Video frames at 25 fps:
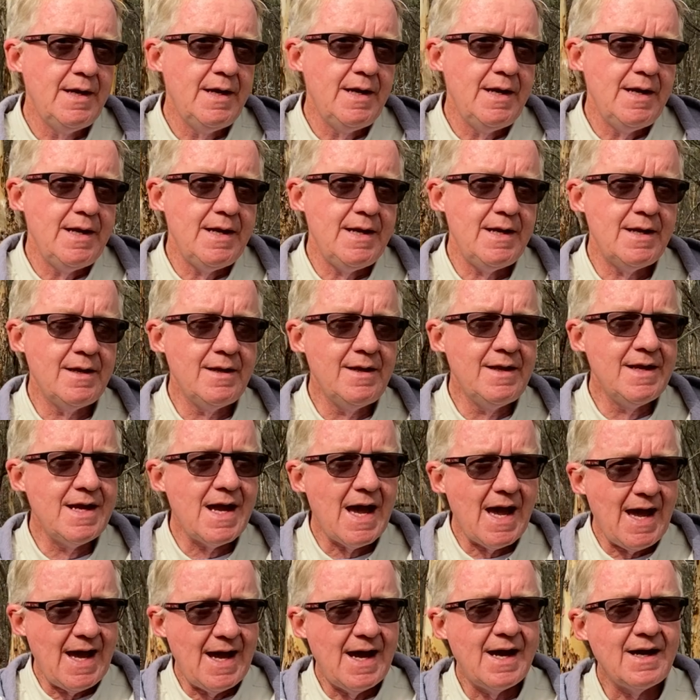In
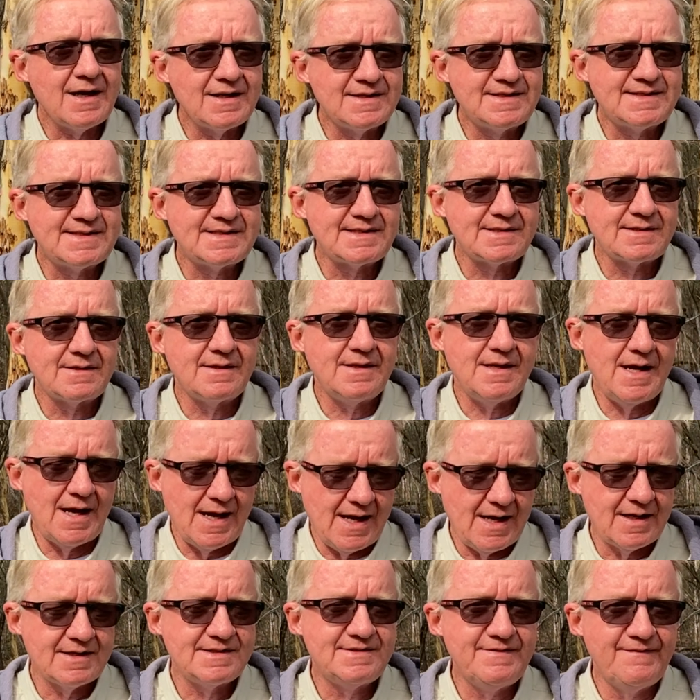the Acts
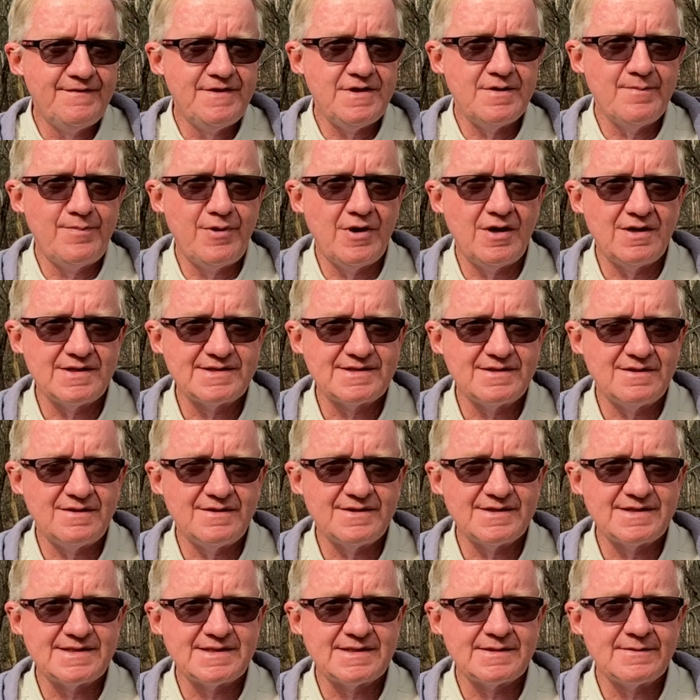of the
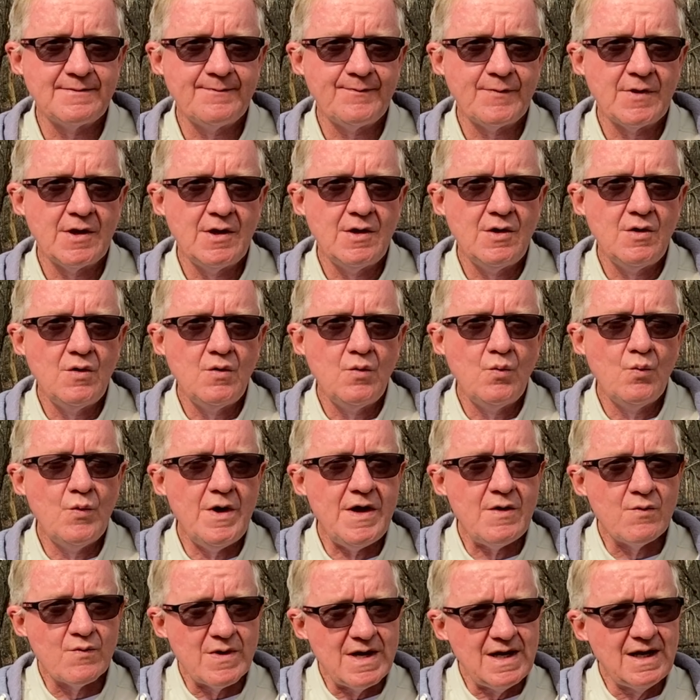Apostles,
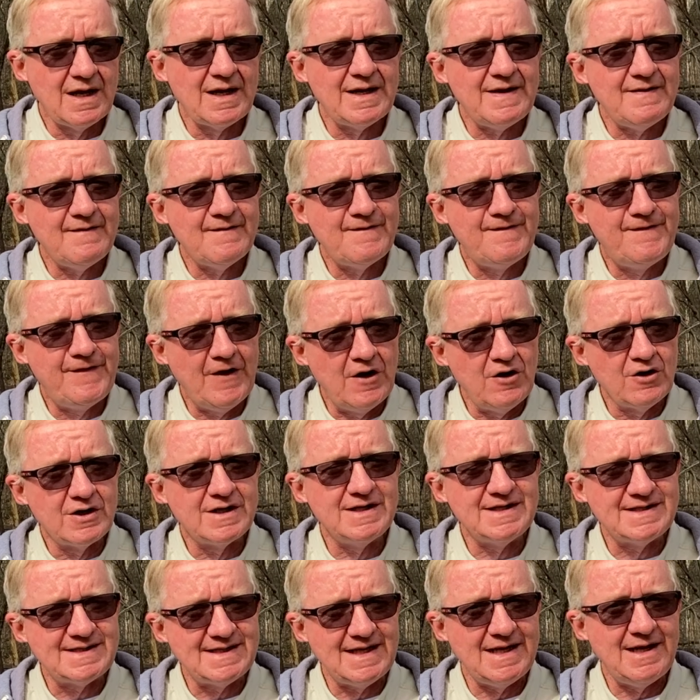we really
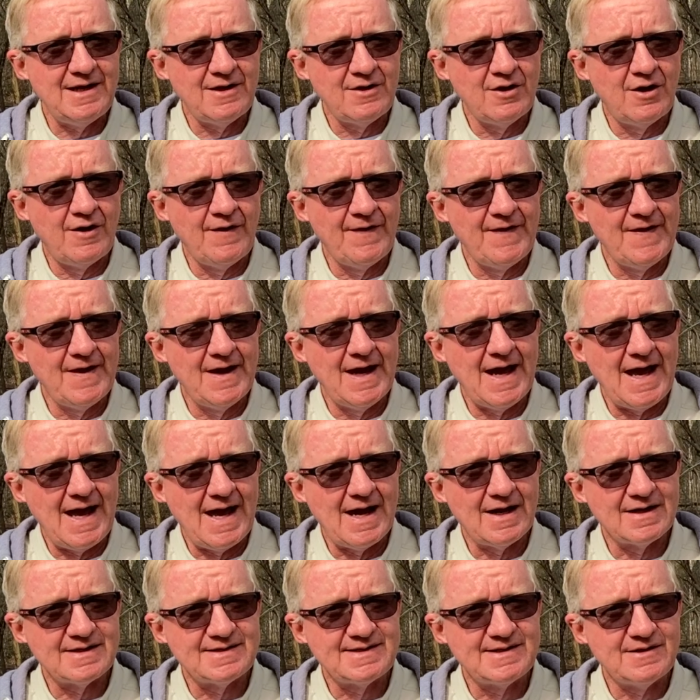focus in on the
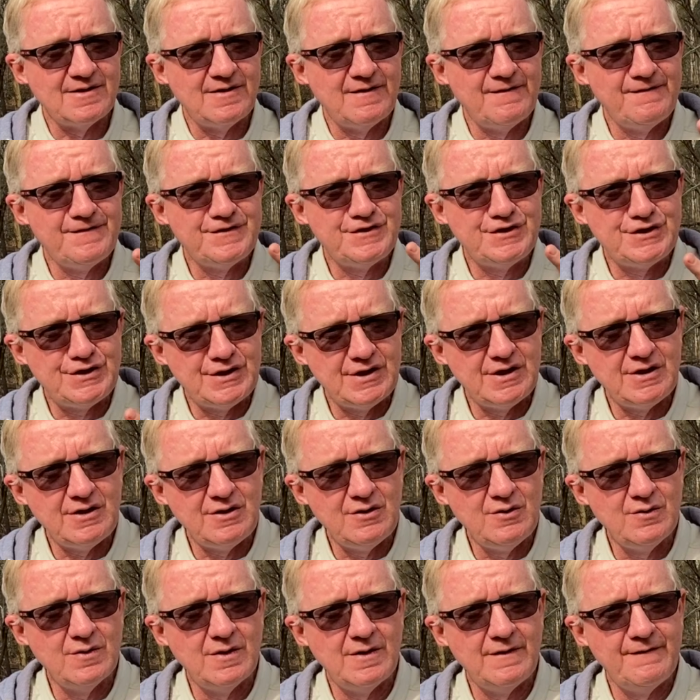acts of
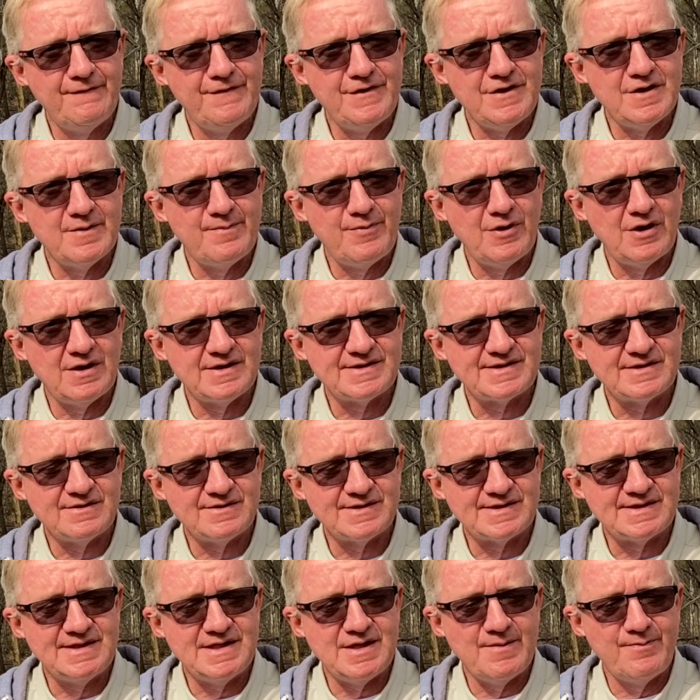two of the
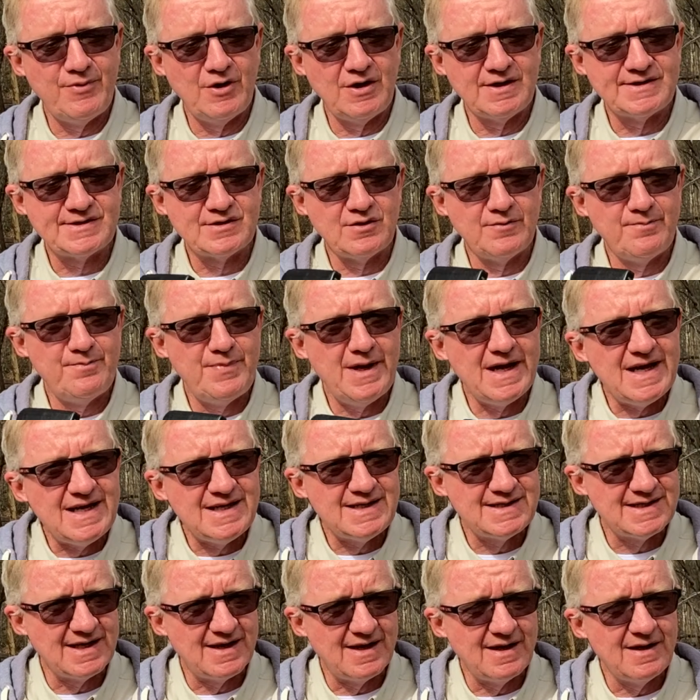apostles, the Apostle
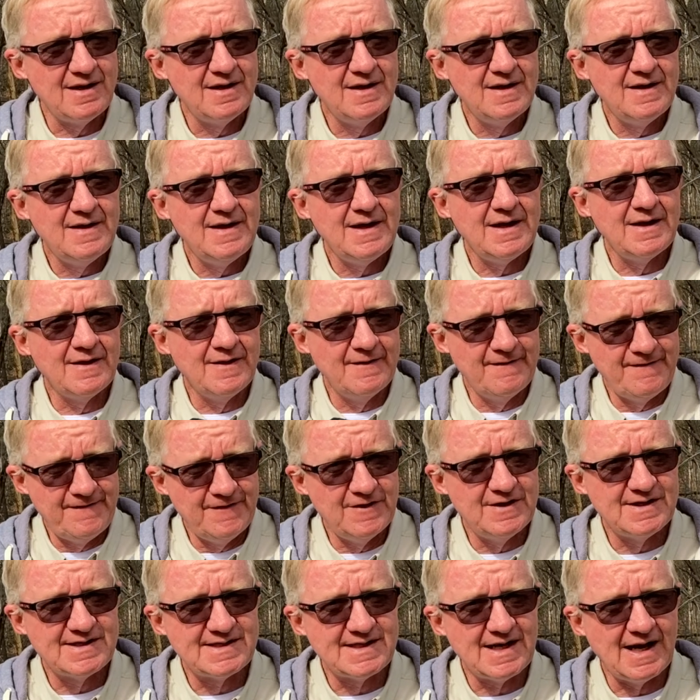Peter in the
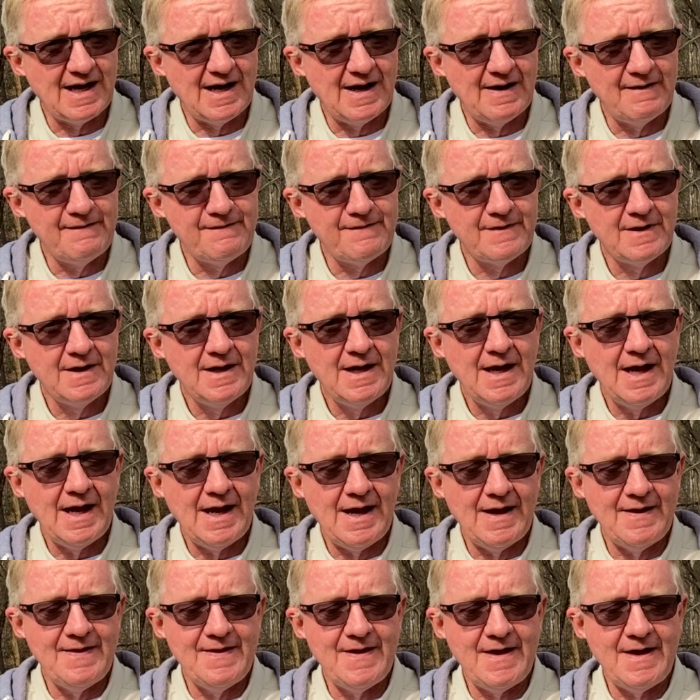first half,
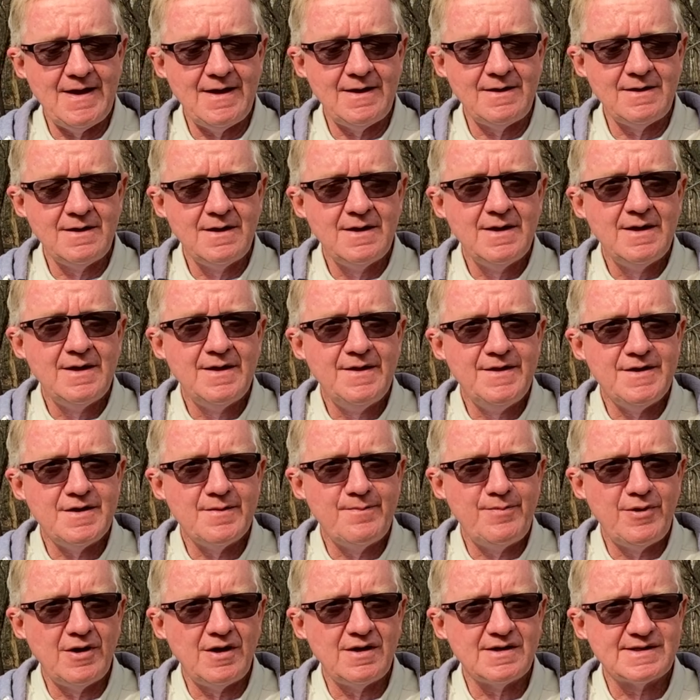and then the
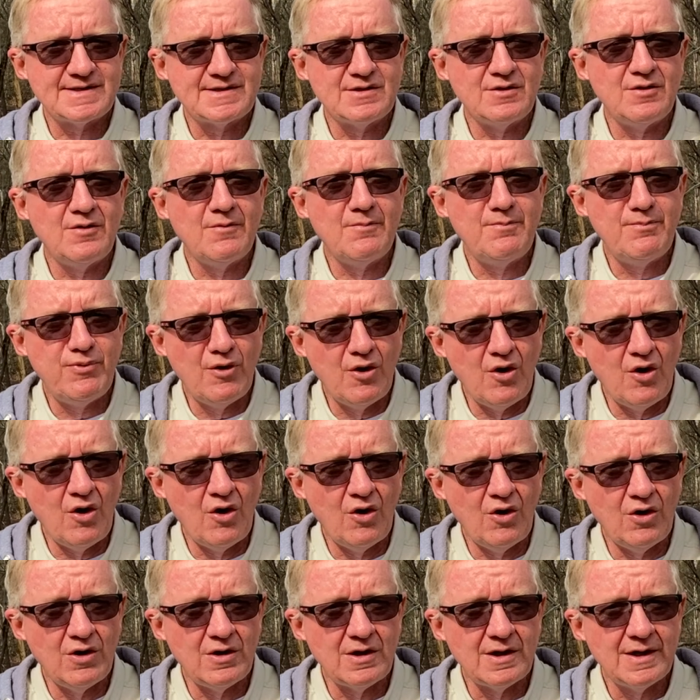Apostle
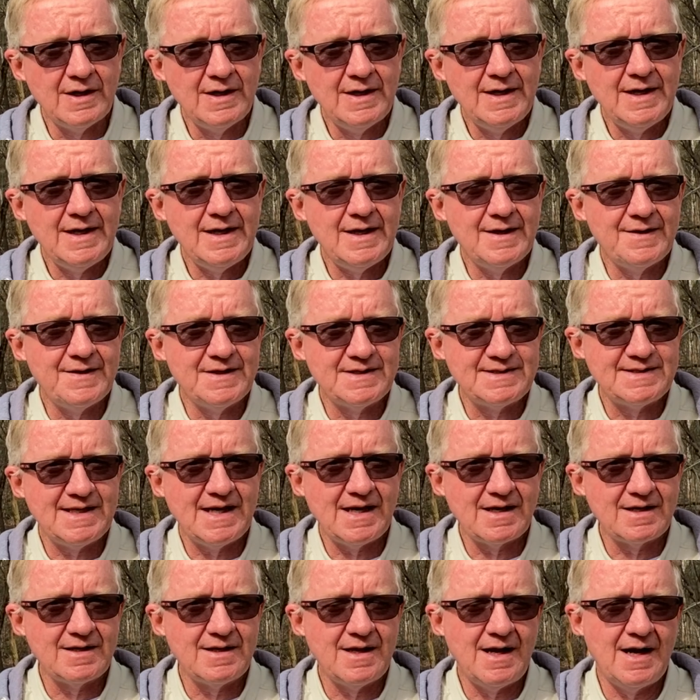Paul in the
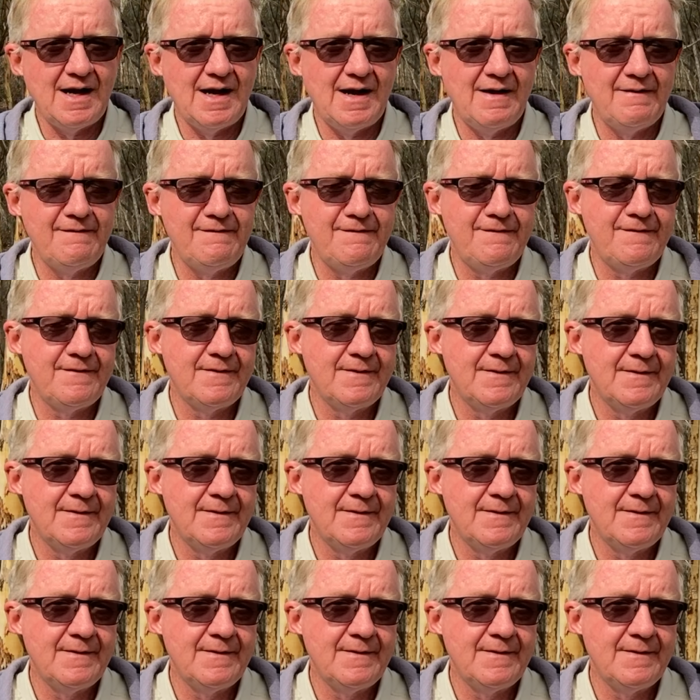second half.